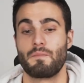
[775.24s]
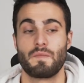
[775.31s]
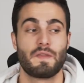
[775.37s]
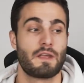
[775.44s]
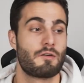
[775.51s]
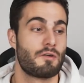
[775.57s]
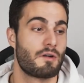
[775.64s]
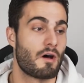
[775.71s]
They
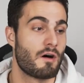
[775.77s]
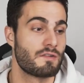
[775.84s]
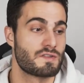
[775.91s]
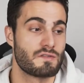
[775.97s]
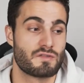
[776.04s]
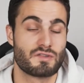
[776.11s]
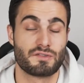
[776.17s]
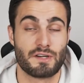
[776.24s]
could
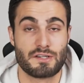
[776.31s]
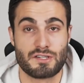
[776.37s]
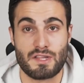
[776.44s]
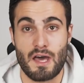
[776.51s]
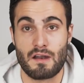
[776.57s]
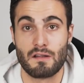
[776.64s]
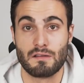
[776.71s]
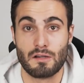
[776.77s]
also stretch
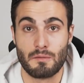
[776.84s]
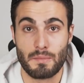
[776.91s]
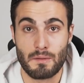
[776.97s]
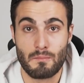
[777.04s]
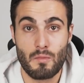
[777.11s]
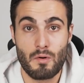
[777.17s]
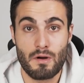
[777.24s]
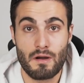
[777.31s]
that a little bit
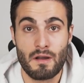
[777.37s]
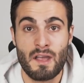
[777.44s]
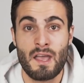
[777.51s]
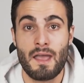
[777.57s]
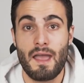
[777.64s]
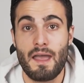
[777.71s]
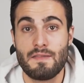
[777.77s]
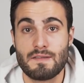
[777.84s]
more,
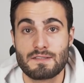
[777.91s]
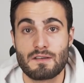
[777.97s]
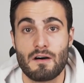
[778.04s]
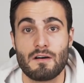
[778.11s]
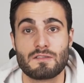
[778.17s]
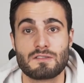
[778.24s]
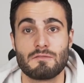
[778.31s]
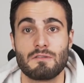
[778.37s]
and this
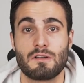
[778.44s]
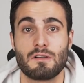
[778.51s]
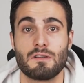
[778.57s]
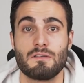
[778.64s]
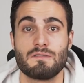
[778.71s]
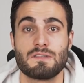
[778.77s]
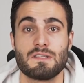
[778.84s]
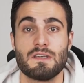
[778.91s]
also
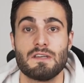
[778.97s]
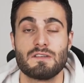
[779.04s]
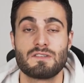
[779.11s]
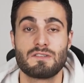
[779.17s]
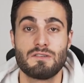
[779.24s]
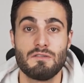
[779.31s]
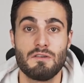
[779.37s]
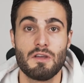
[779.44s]
includes the
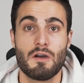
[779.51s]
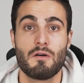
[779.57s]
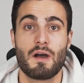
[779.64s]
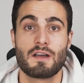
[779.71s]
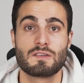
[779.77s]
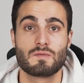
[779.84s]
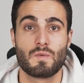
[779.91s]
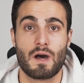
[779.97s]
studio
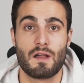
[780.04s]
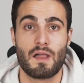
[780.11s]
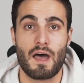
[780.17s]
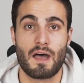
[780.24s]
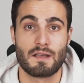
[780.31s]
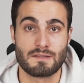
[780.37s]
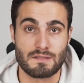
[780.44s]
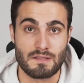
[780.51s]
as well
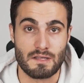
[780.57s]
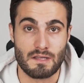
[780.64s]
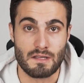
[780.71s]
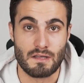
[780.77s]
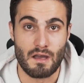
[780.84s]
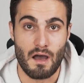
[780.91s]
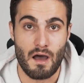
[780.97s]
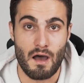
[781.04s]
as
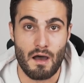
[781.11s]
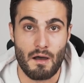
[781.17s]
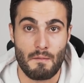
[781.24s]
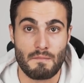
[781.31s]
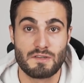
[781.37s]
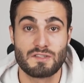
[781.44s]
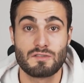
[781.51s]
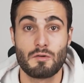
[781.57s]
the
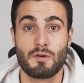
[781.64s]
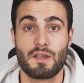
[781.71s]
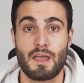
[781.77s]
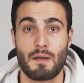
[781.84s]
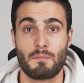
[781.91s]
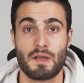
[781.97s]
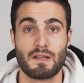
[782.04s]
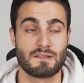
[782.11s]
story
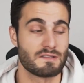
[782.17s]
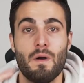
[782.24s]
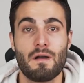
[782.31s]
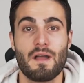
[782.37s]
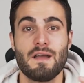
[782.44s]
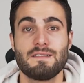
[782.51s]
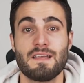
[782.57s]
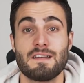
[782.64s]
campaigns. Well
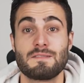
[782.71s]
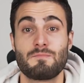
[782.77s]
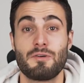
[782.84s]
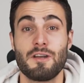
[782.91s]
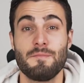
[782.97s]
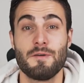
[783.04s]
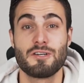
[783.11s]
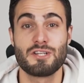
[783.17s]
guys, that is
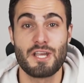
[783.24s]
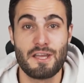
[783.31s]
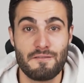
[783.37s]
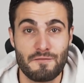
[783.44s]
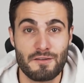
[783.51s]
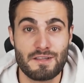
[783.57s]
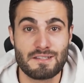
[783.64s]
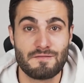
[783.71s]
pretty much it
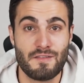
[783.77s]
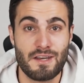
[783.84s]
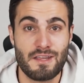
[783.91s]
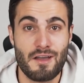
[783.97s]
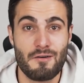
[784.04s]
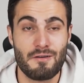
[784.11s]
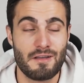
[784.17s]
for this video.